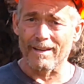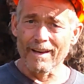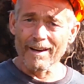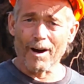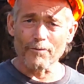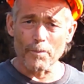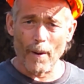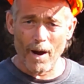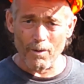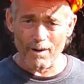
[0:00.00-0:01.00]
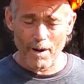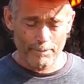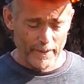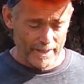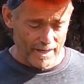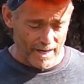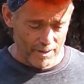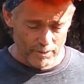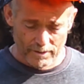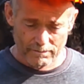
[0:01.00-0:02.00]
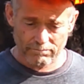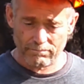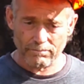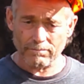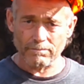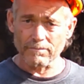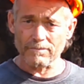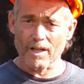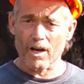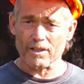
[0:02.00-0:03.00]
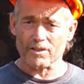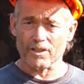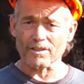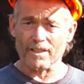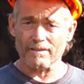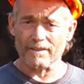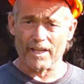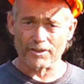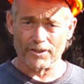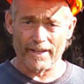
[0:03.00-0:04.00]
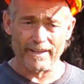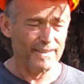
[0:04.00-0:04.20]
of the power on PEI was non-existent yesterday.